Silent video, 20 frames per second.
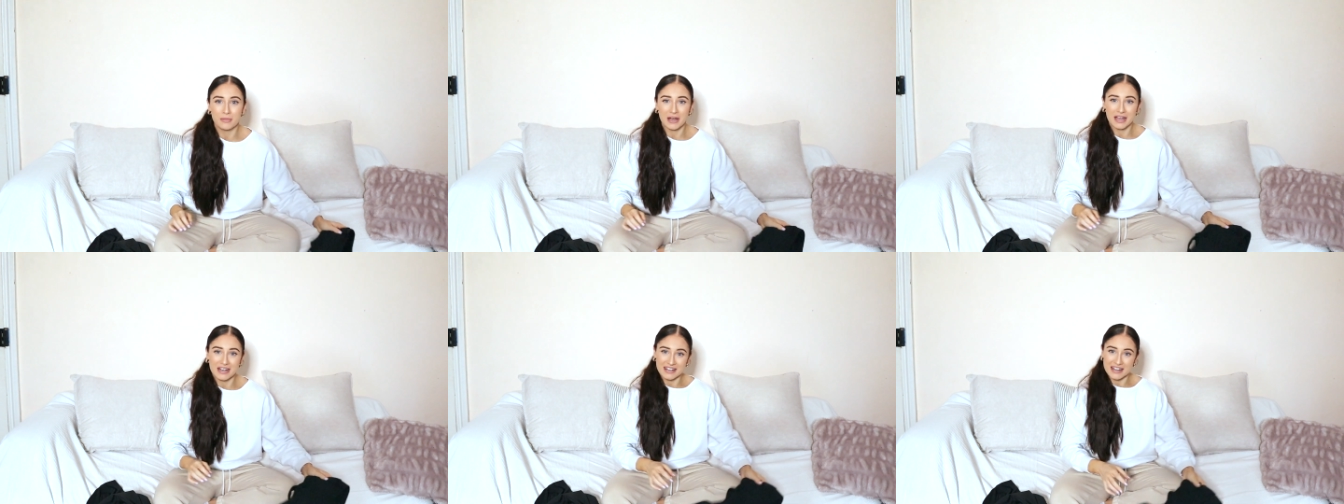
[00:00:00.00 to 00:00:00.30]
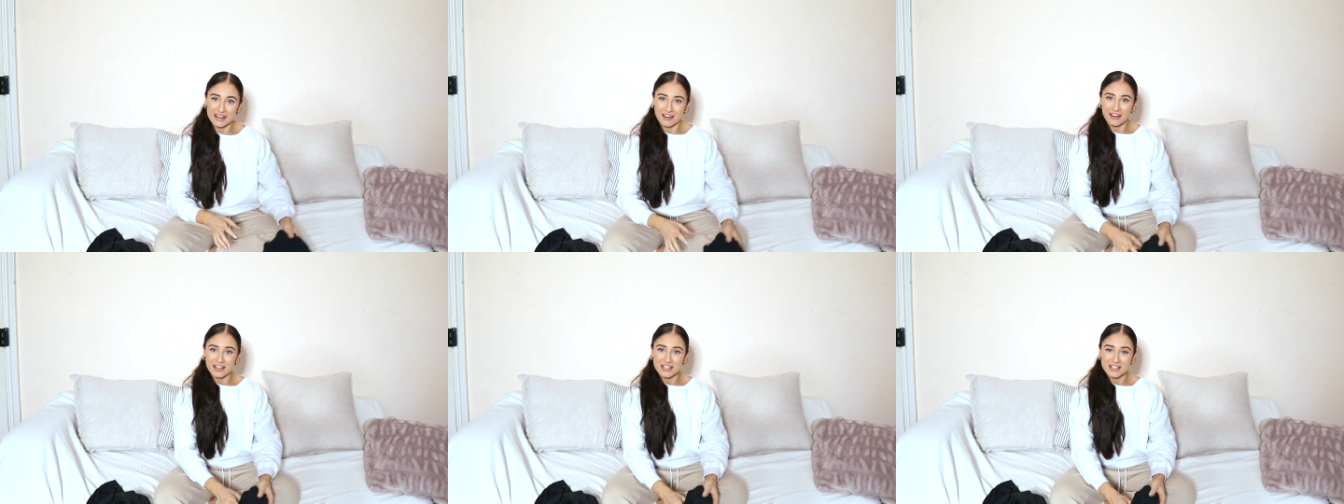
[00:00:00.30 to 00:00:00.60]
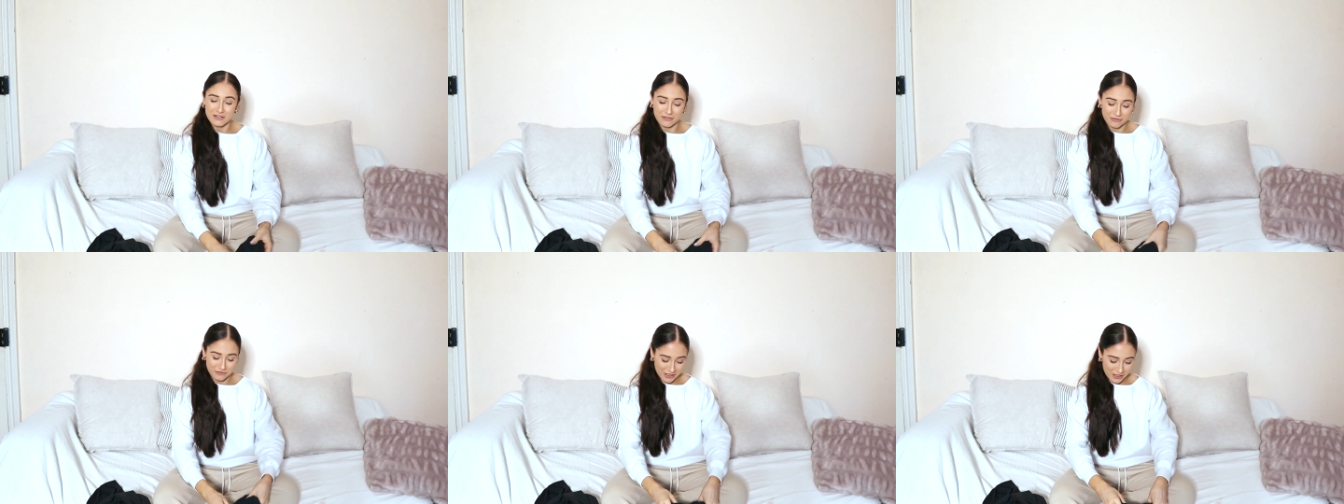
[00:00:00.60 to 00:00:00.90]
my
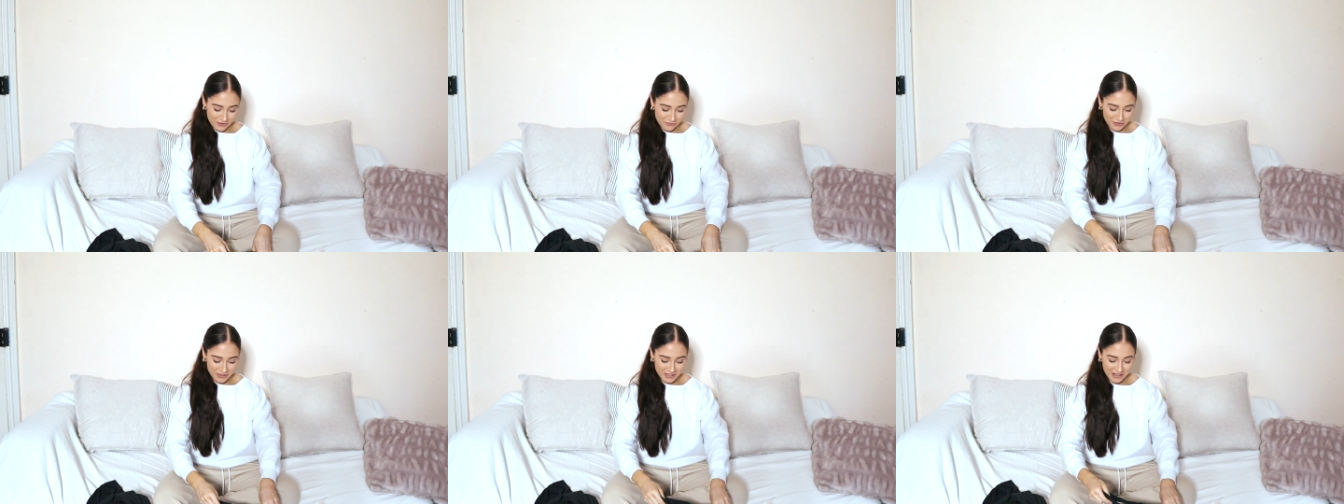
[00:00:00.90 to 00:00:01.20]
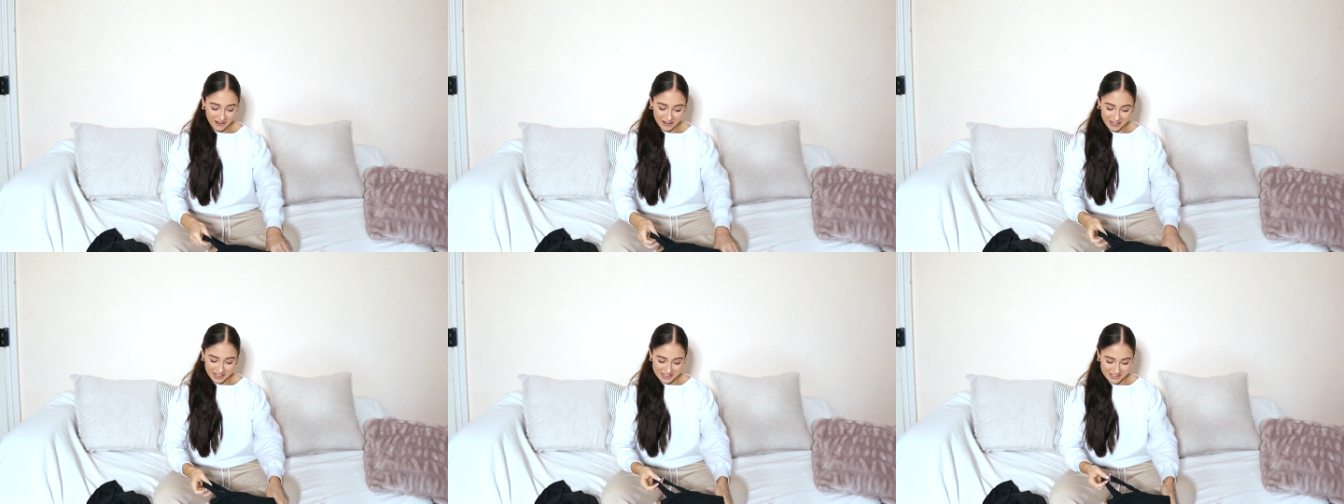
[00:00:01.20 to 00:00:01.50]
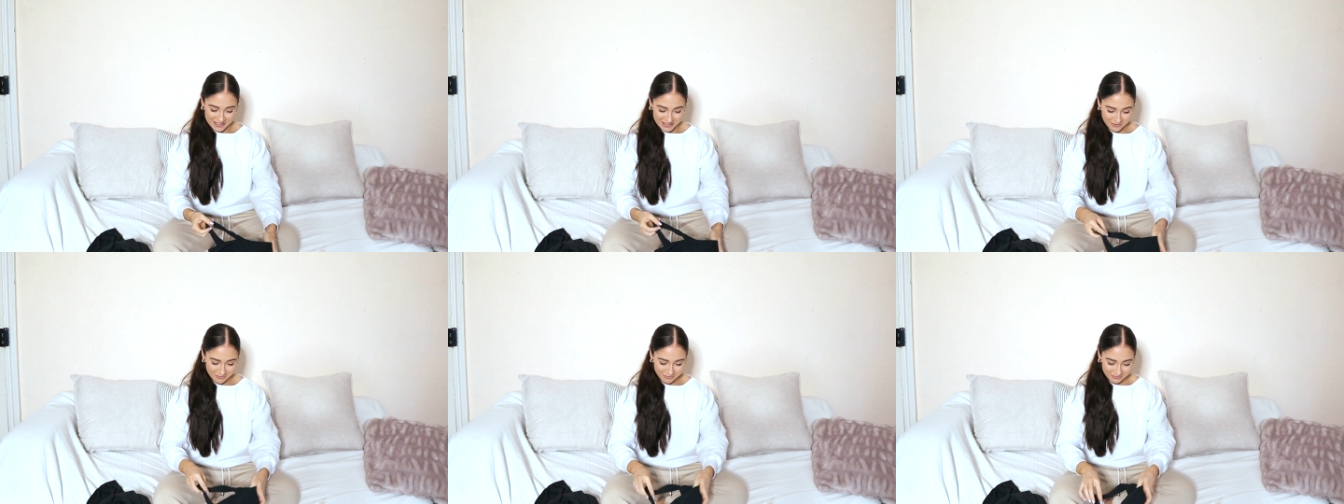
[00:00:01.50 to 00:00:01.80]
last favourite
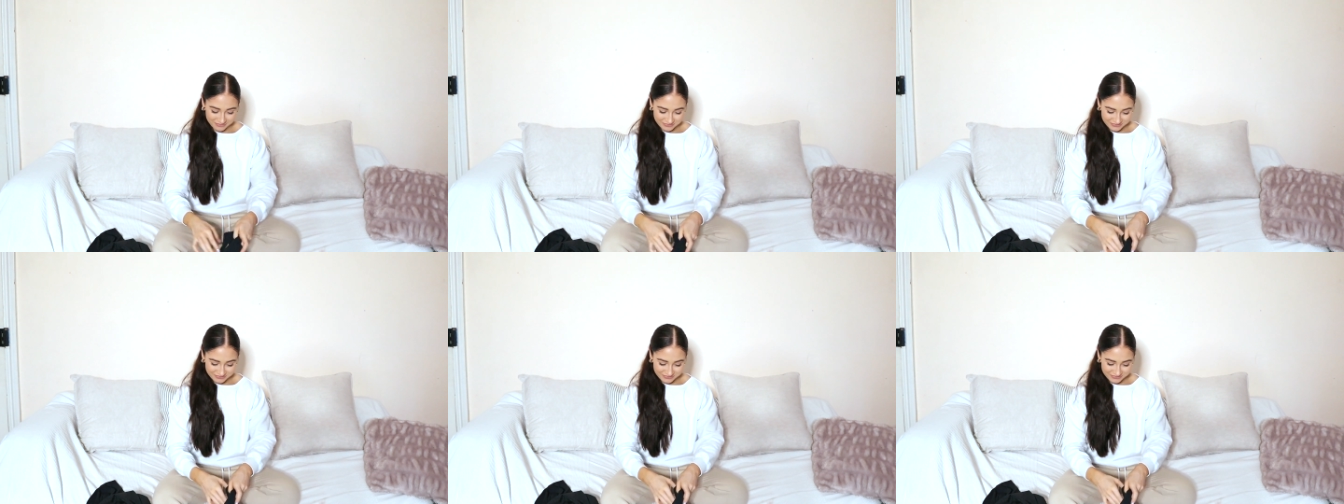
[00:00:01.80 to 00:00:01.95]
item,